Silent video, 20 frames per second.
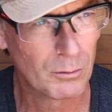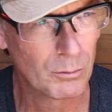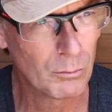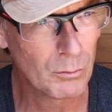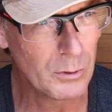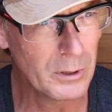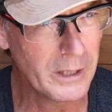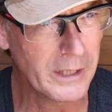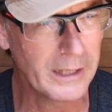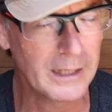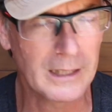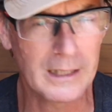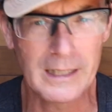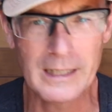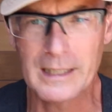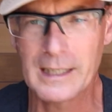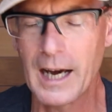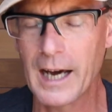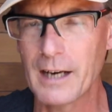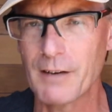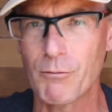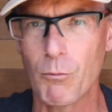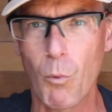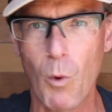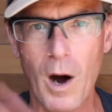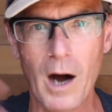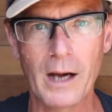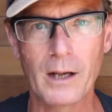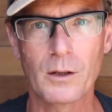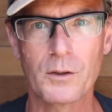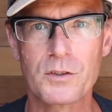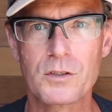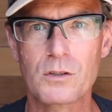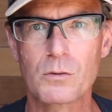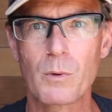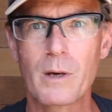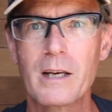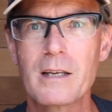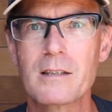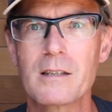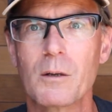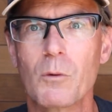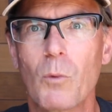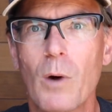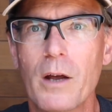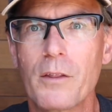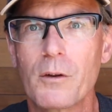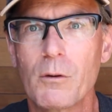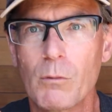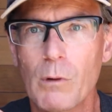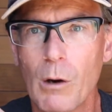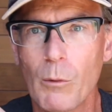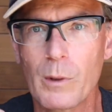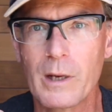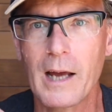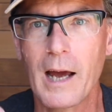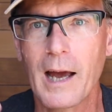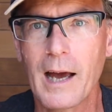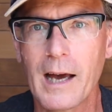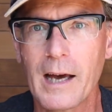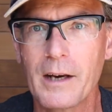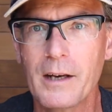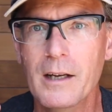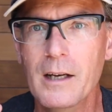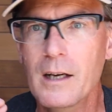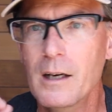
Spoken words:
really kind of wild swings in weather where we had